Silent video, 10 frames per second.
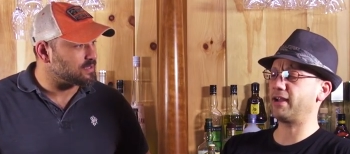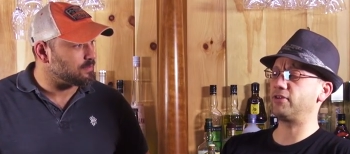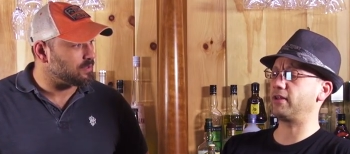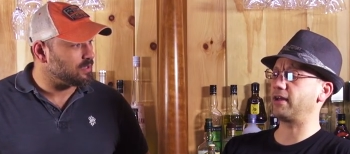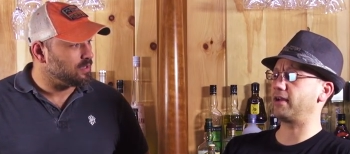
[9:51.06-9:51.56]
Speaker 1: of... I
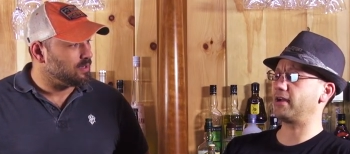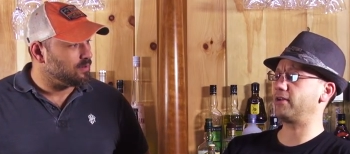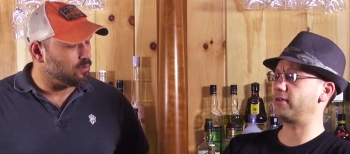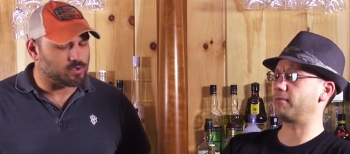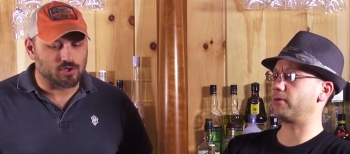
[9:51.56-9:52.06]
could do that, yeah. I
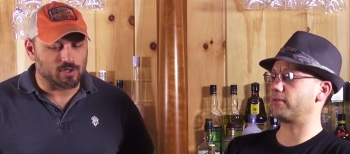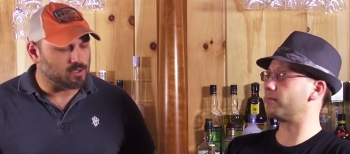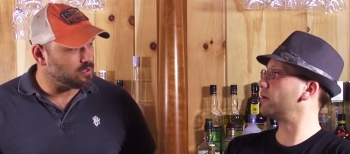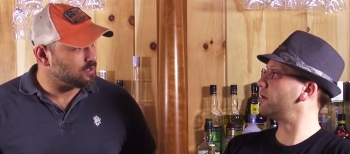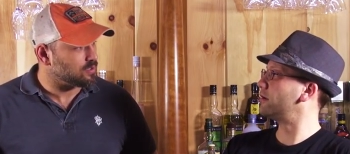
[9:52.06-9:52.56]
could do that. Or
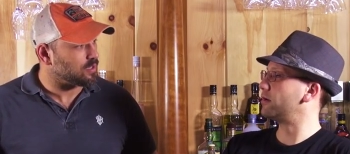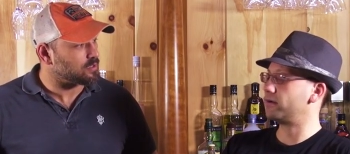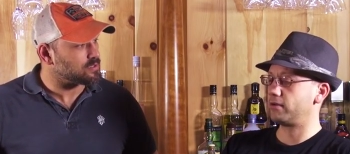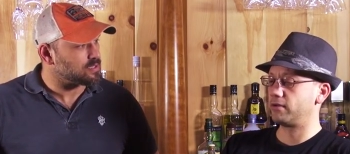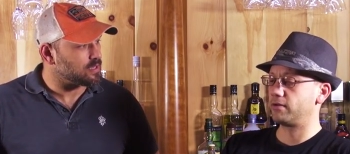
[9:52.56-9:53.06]
chilled. I
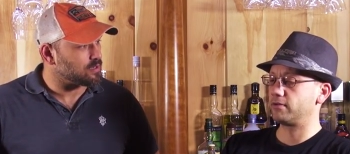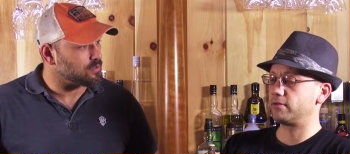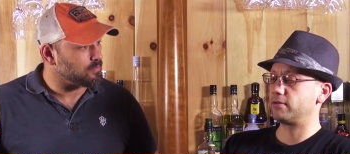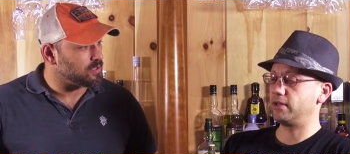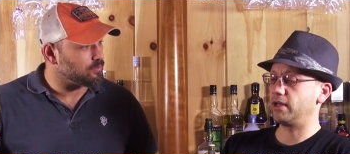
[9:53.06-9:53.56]
could see
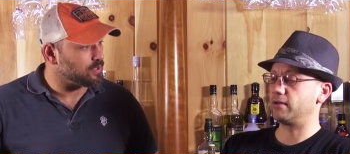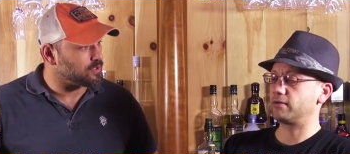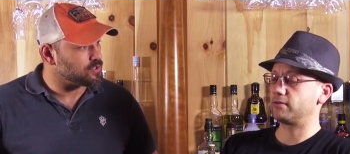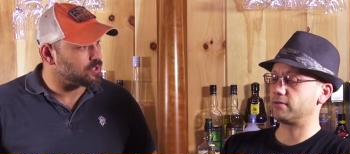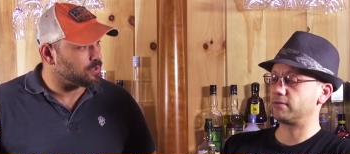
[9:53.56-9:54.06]
that being really
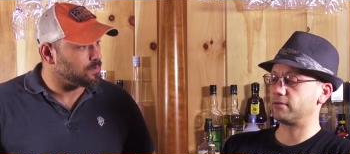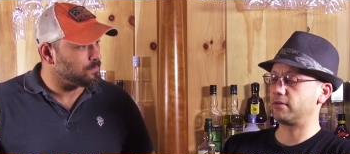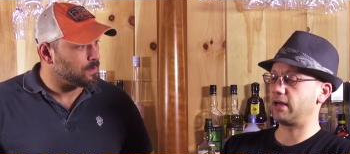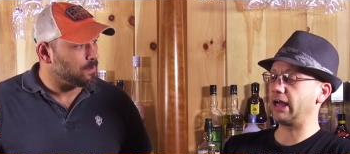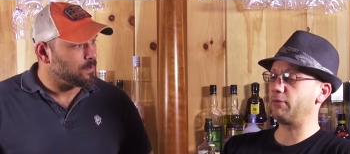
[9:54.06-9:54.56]
good chilled.
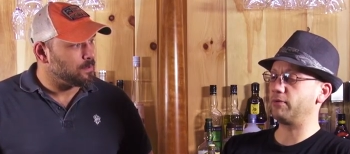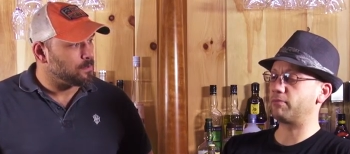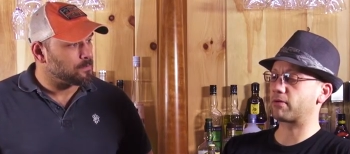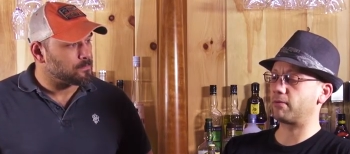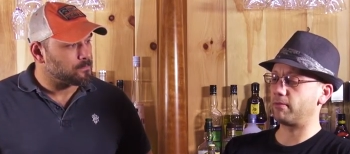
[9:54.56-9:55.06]
I would
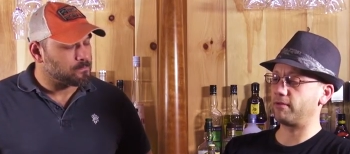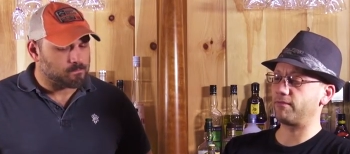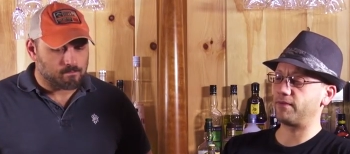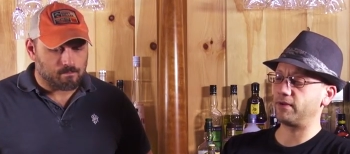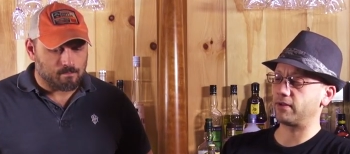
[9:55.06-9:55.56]
probably
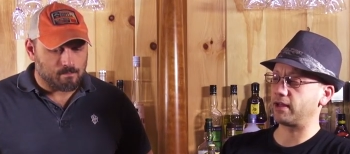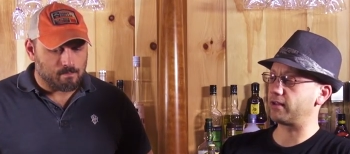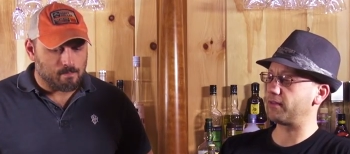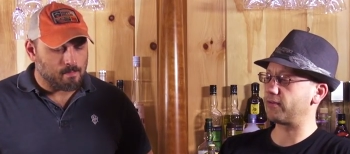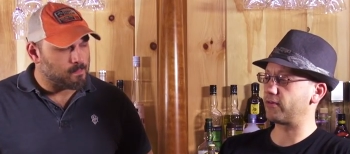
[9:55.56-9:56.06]
feel
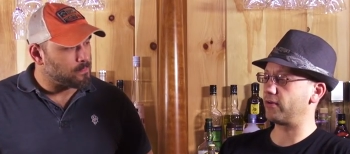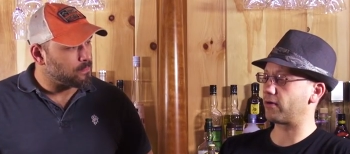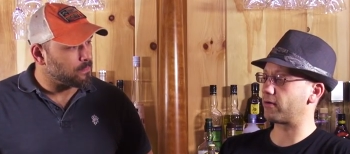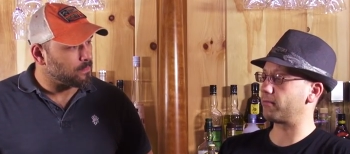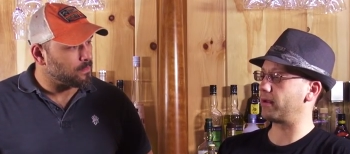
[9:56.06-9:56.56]
like this could
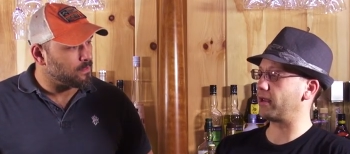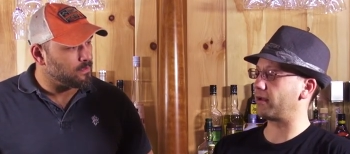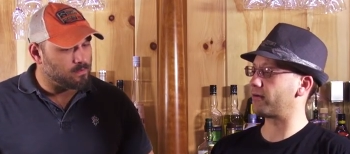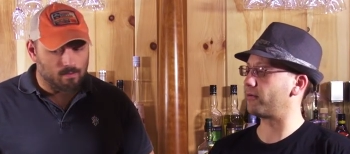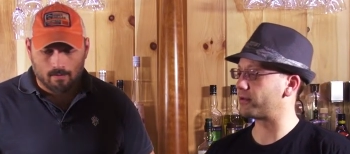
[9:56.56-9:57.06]
hurt me. I don't know